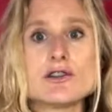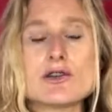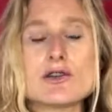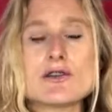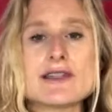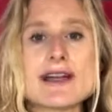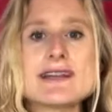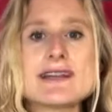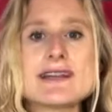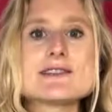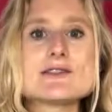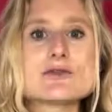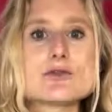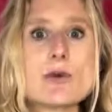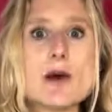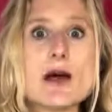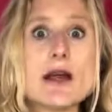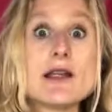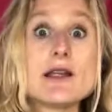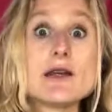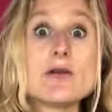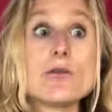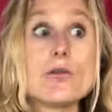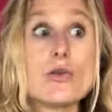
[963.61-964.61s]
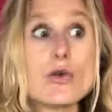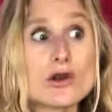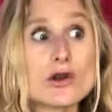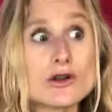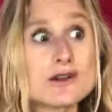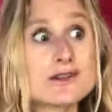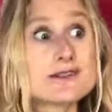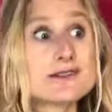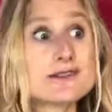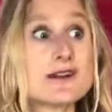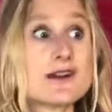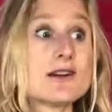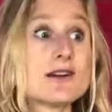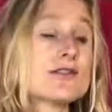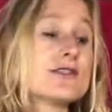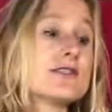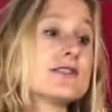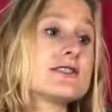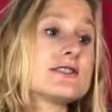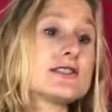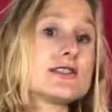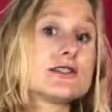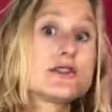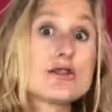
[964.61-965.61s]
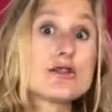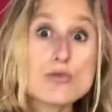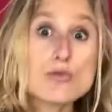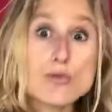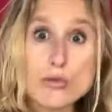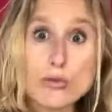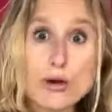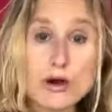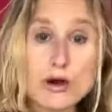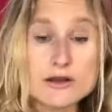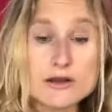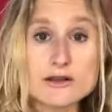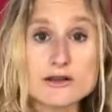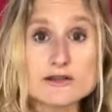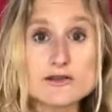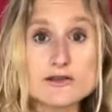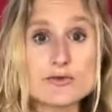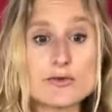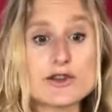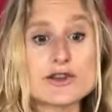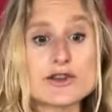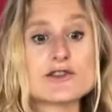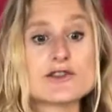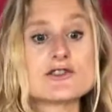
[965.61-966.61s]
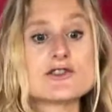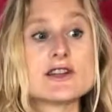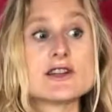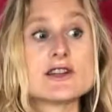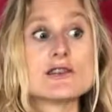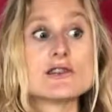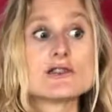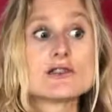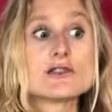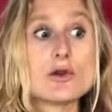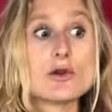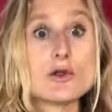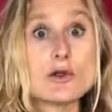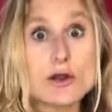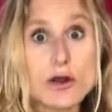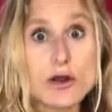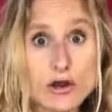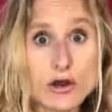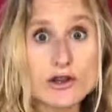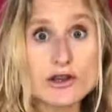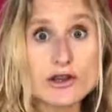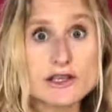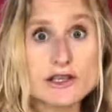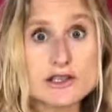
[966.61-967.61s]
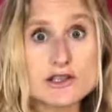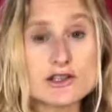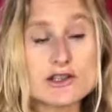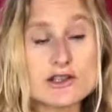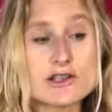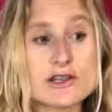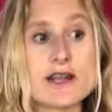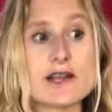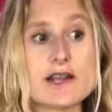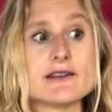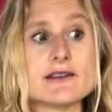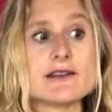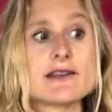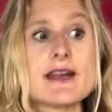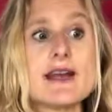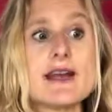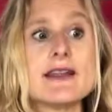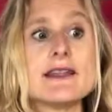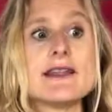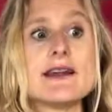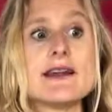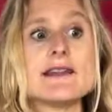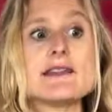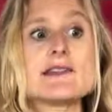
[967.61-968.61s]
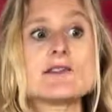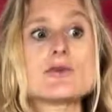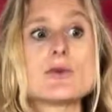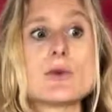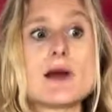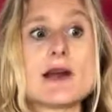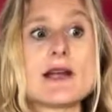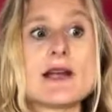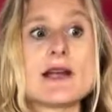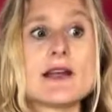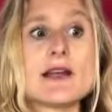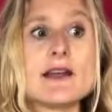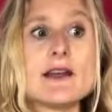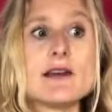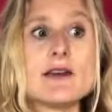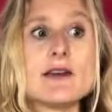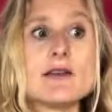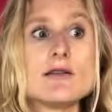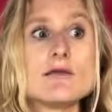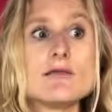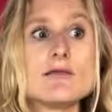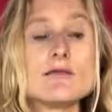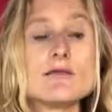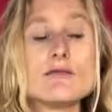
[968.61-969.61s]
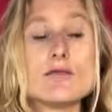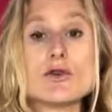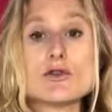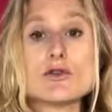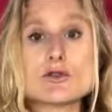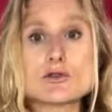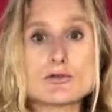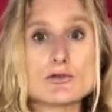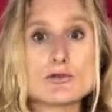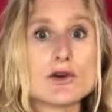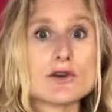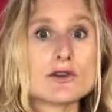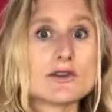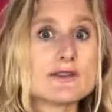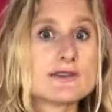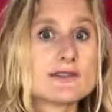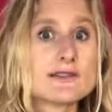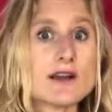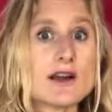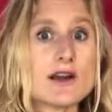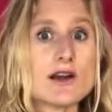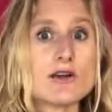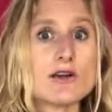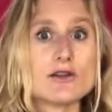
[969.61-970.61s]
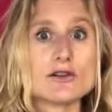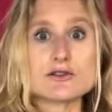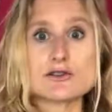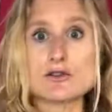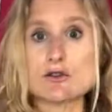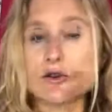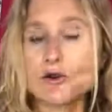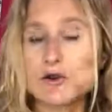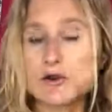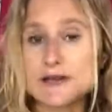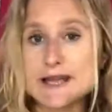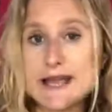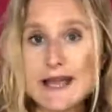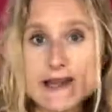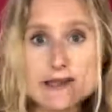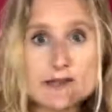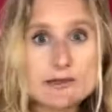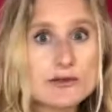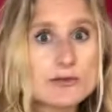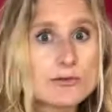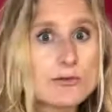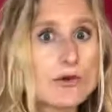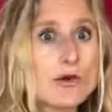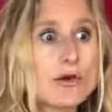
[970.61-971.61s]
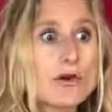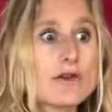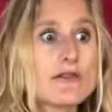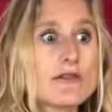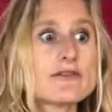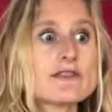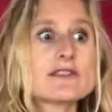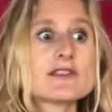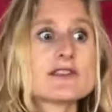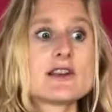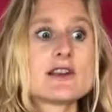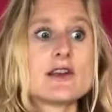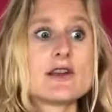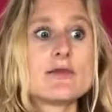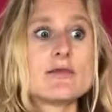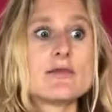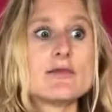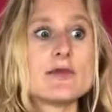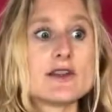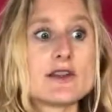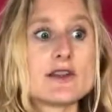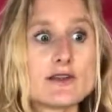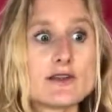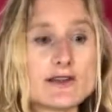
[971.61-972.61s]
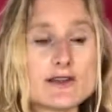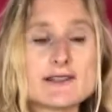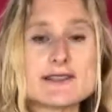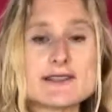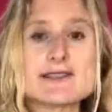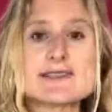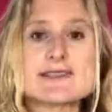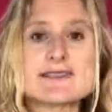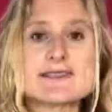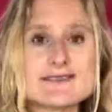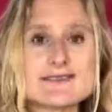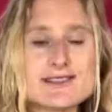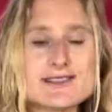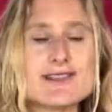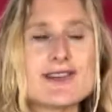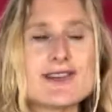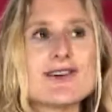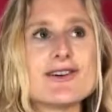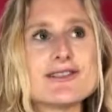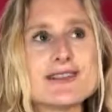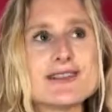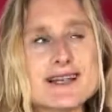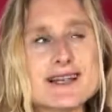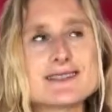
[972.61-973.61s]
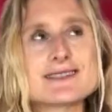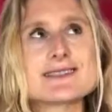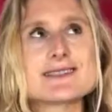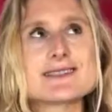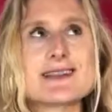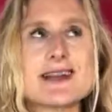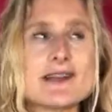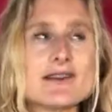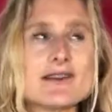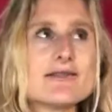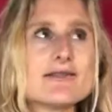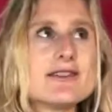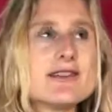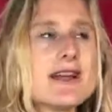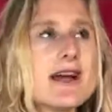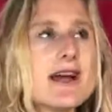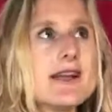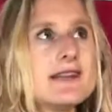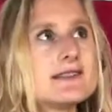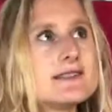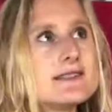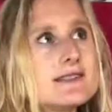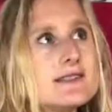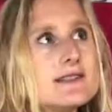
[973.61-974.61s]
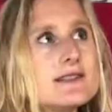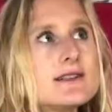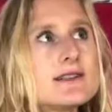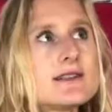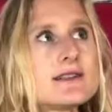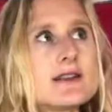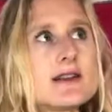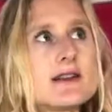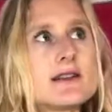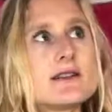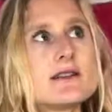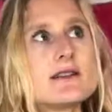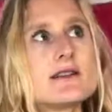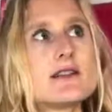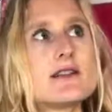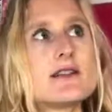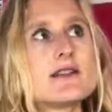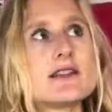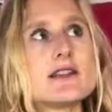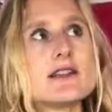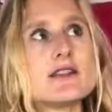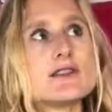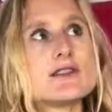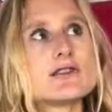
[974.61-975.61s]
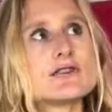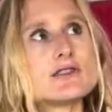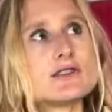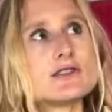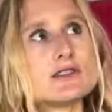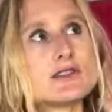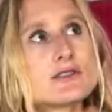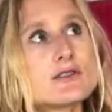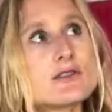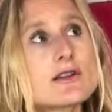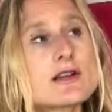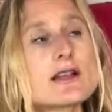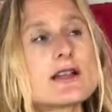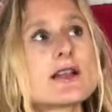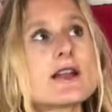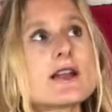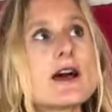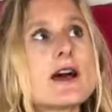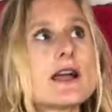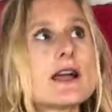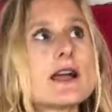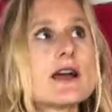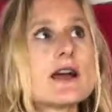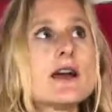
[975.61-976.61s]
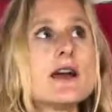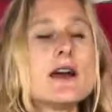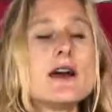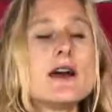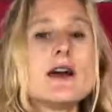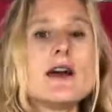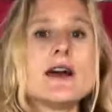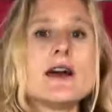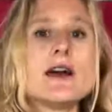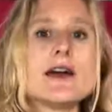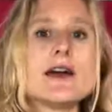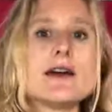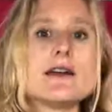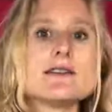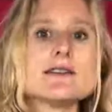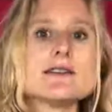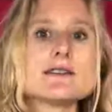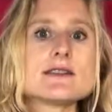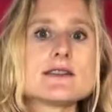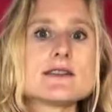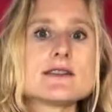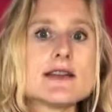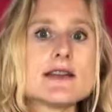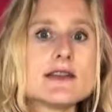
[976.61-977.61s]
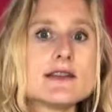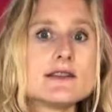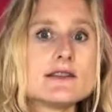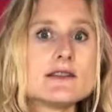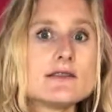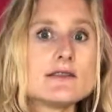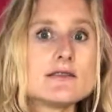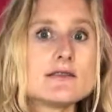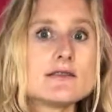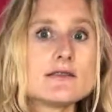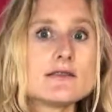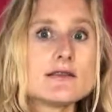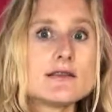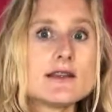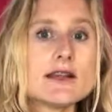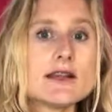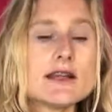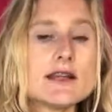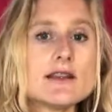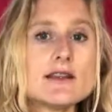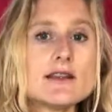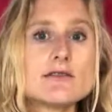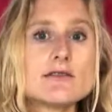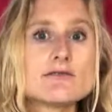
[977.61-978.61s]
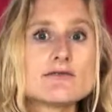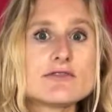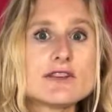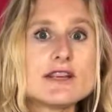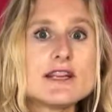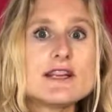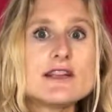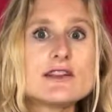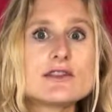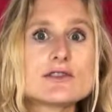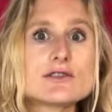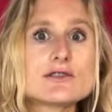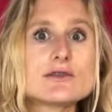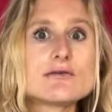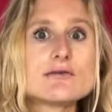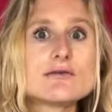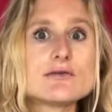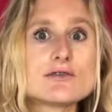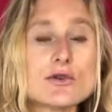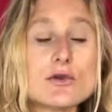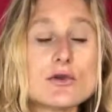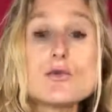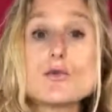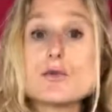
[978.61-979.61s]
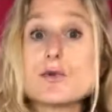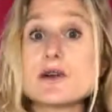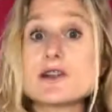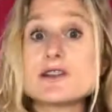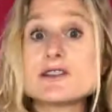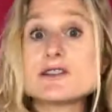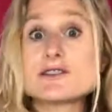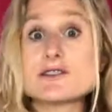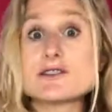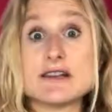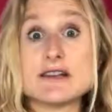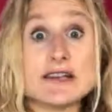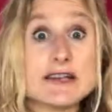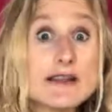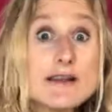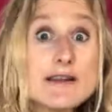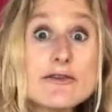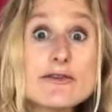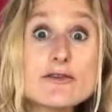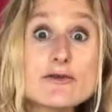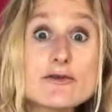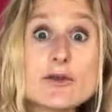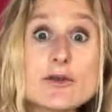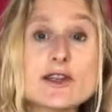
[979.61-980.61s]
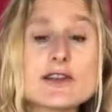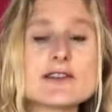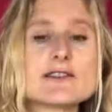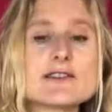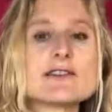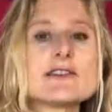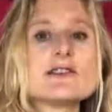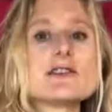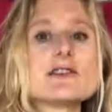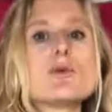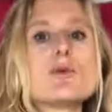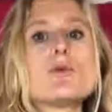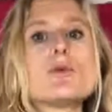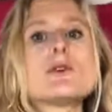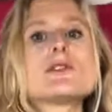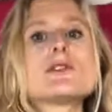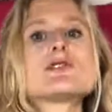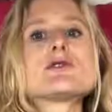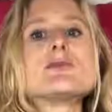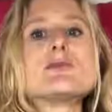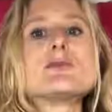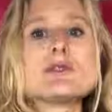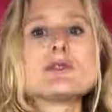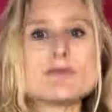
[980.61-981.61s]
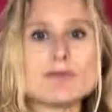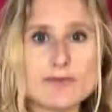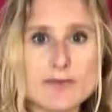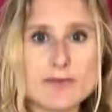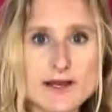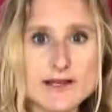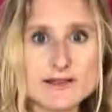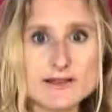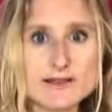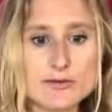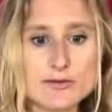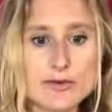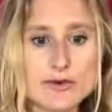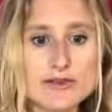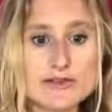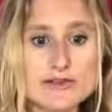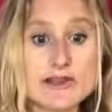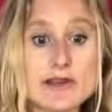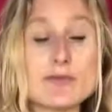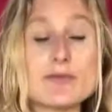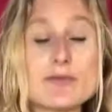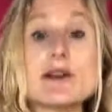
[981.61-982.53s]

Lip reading: That is why models are considered models, because they are so longish. And that is why most models are also called ectomorphs, because that's kind of the ideal that the industry is looking like. And they really don't want to lift because they don't want to build muscle per se.